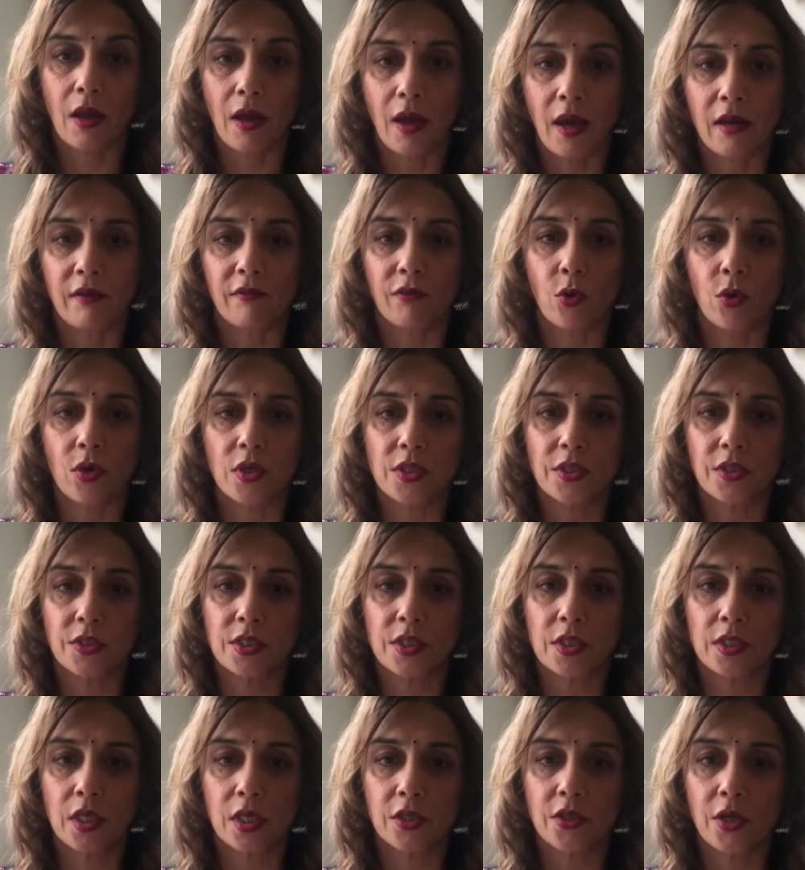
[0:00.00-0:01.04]
And of course
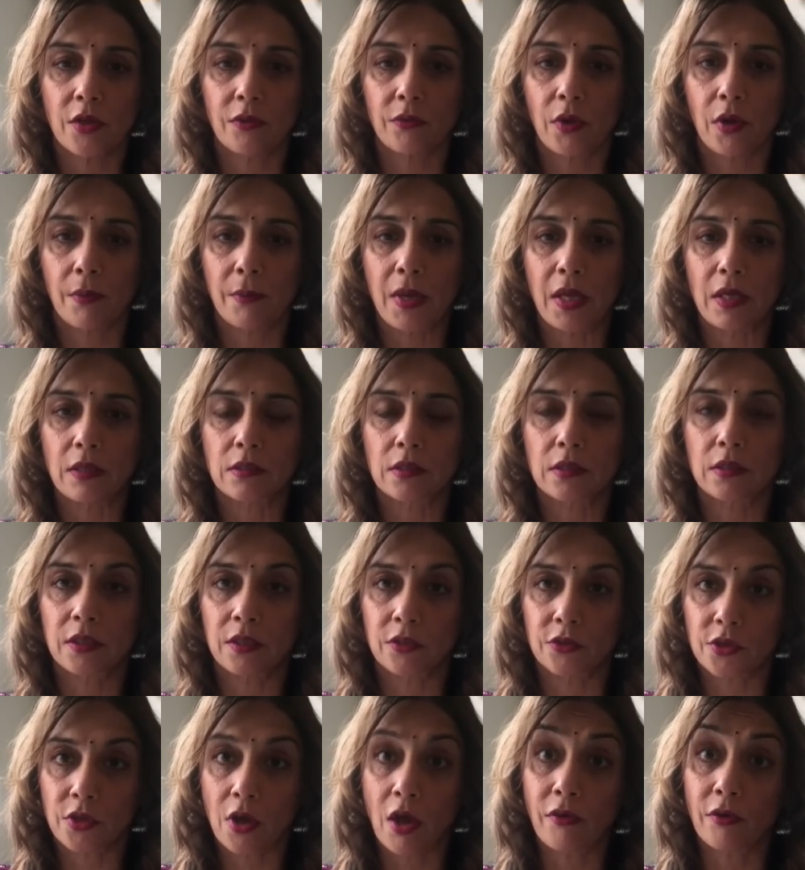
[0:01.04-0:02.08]
there's other
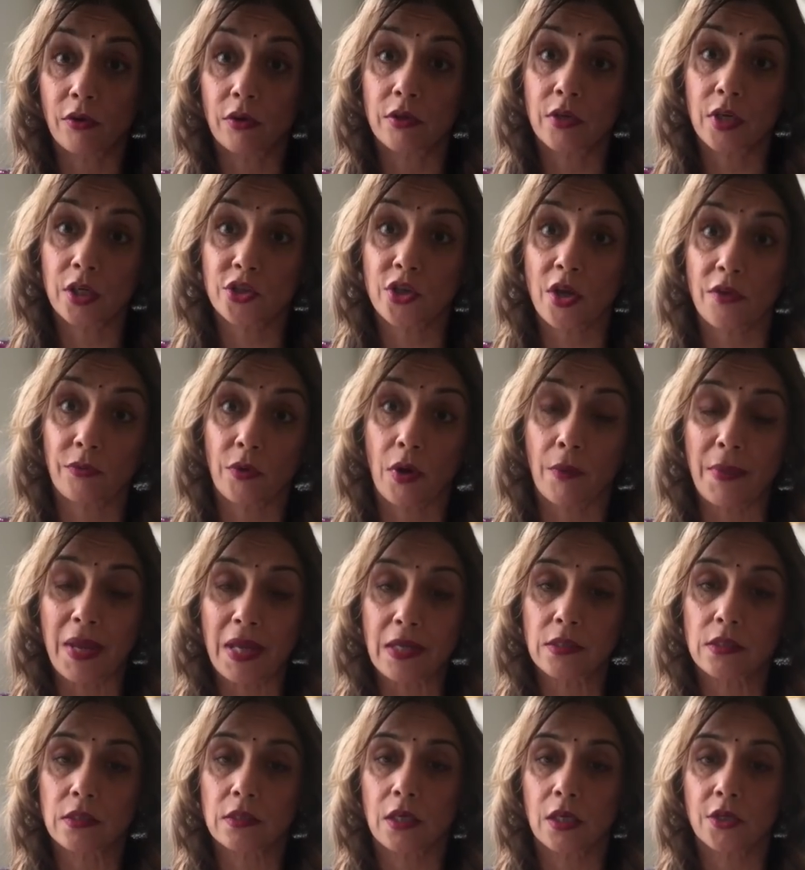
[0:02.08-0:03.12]

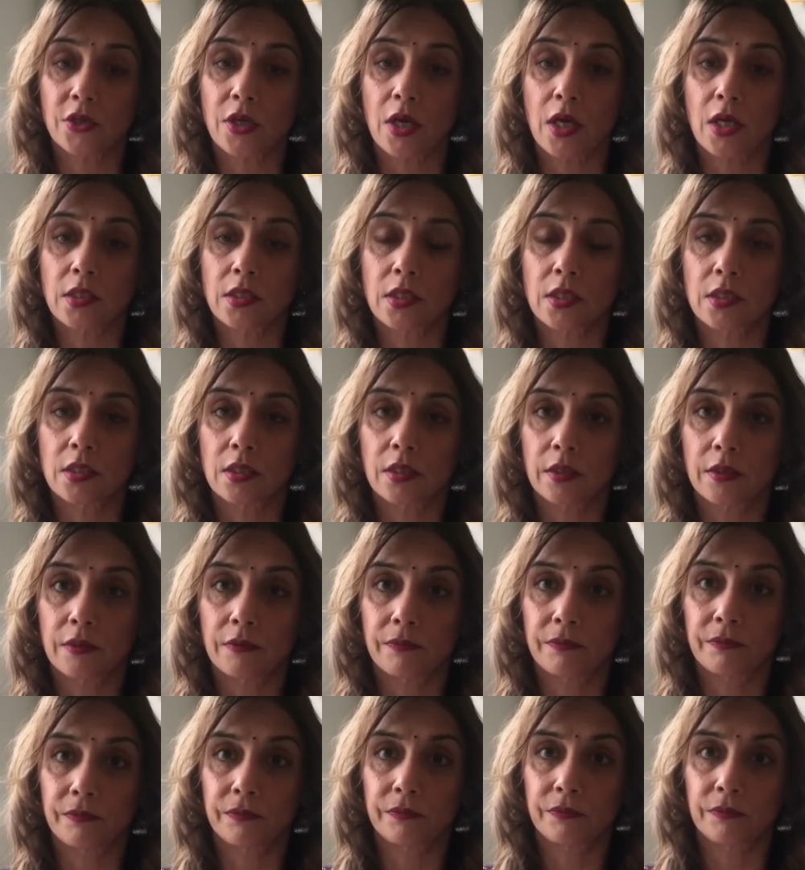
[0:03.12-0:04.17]
nakshatra-based dashas
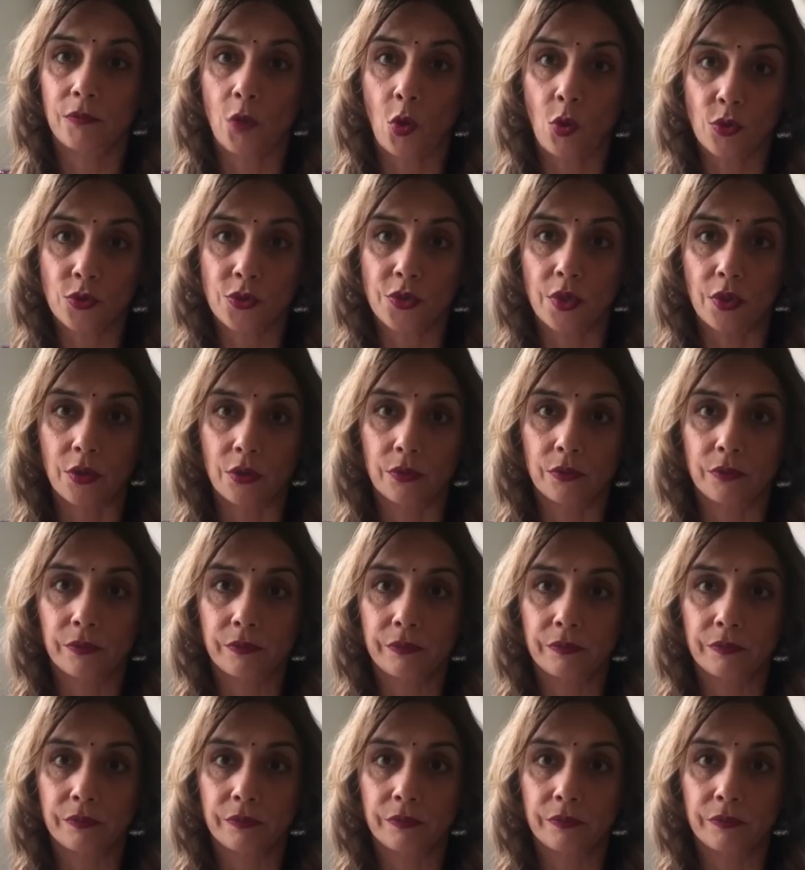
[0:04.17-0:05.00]
also.